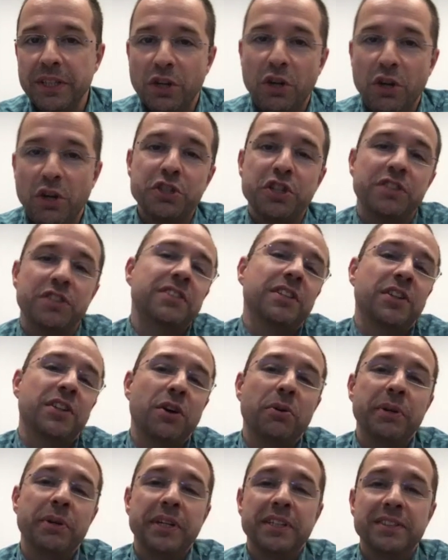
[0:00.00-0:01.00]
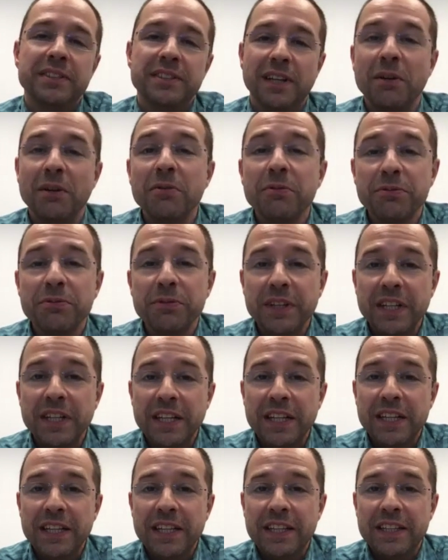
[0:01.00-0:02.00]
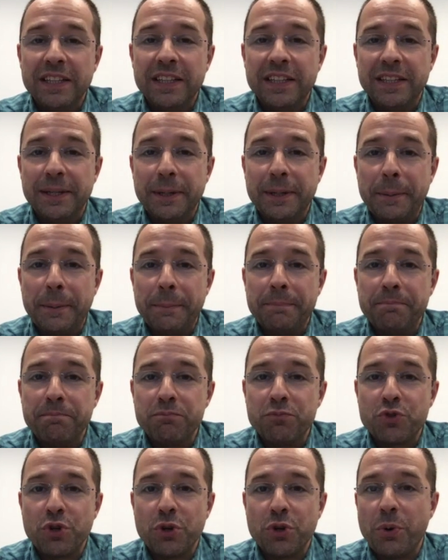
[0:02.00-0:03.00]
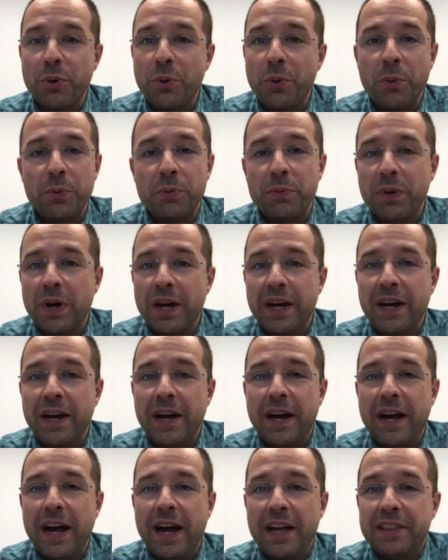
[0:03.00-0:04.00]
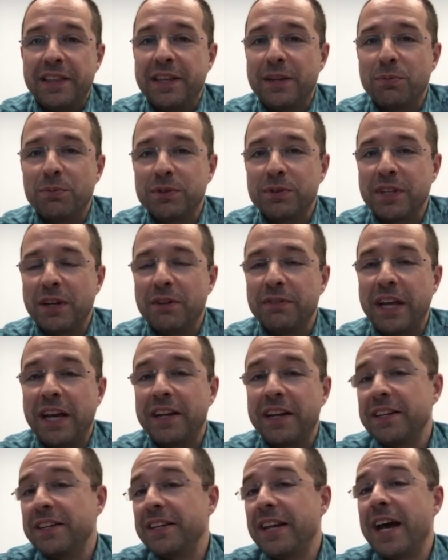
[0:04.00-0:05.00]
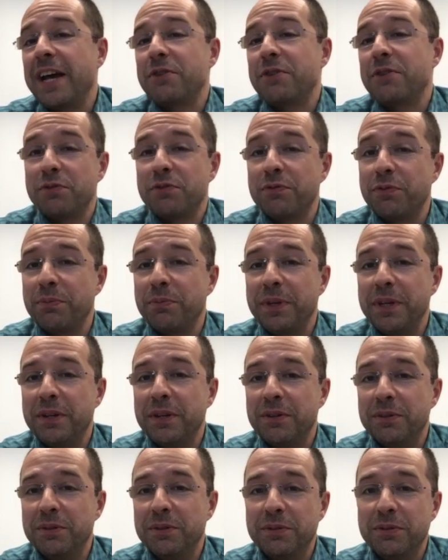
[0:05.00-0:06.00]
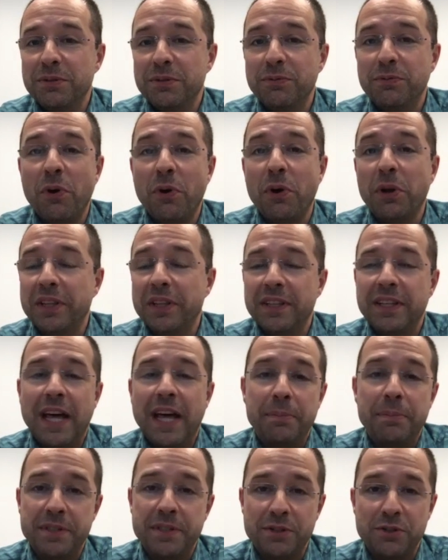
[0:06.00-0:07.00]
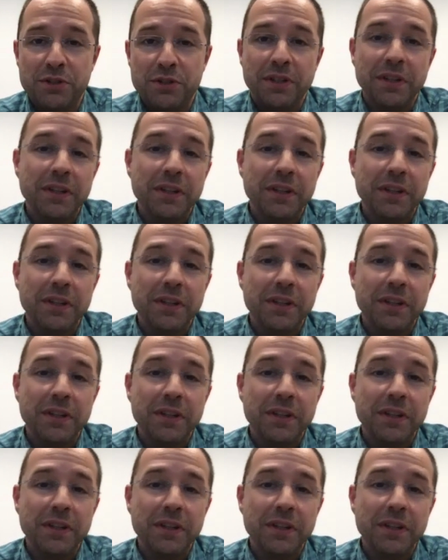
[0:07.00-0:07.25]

not just the coding itself. So I think it was kind of not natural for me to fall into that position.